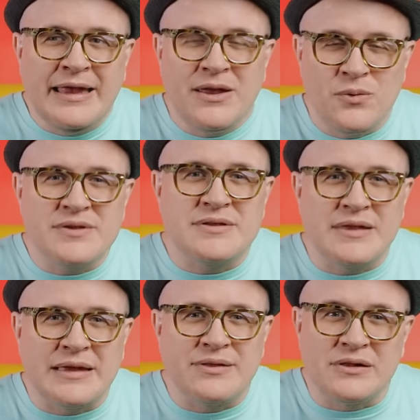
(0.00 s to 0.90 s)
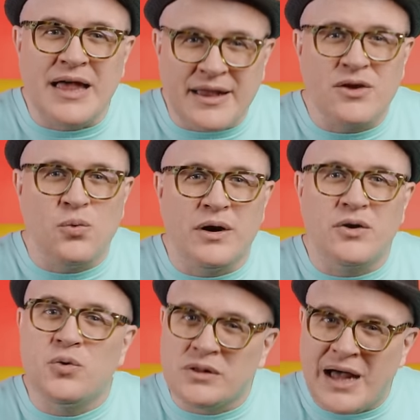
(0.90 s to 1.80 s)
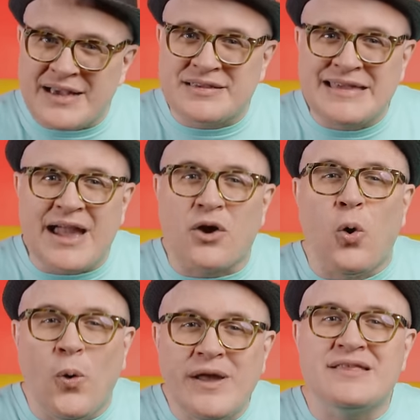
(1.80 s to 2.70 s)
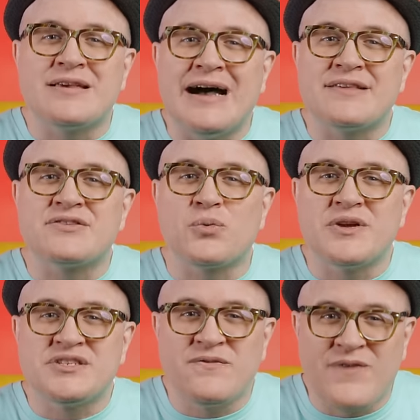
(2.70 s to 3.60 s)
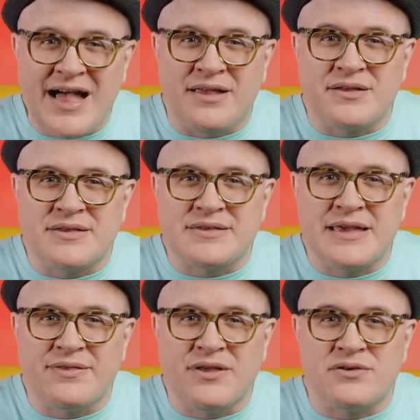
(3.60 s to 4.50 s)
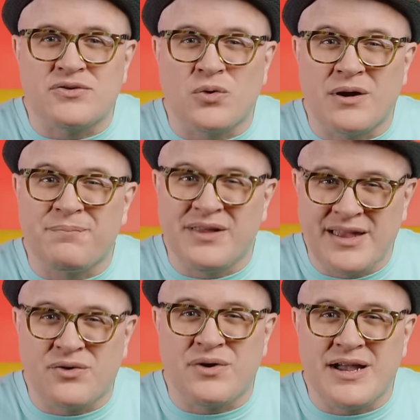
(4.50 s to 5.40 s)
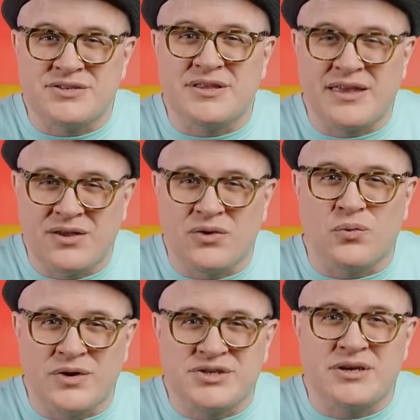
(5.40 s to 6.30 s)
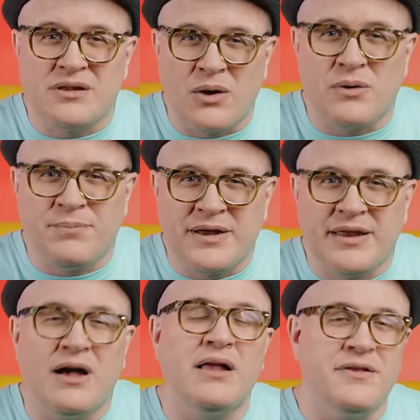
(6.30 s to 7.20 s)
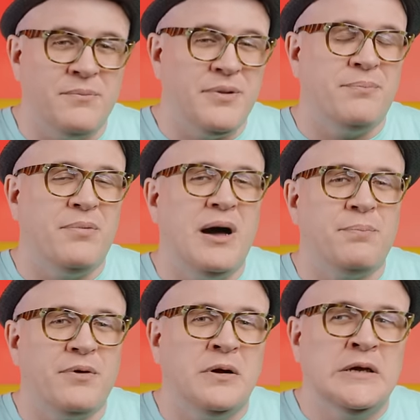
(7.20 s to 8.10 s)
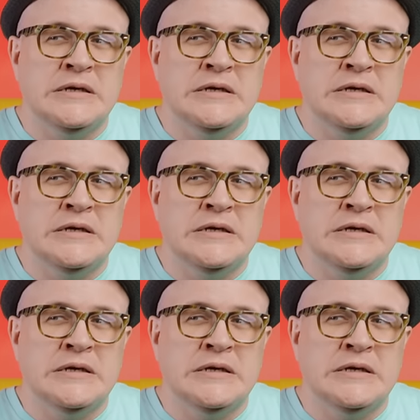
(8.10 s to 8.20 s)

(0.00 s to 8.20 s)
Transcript: He was the, the lucky one who lost that coin toss to Richie Valens in the historic plane crash that killed Richie along with Buddy Holly and the Big Bopper.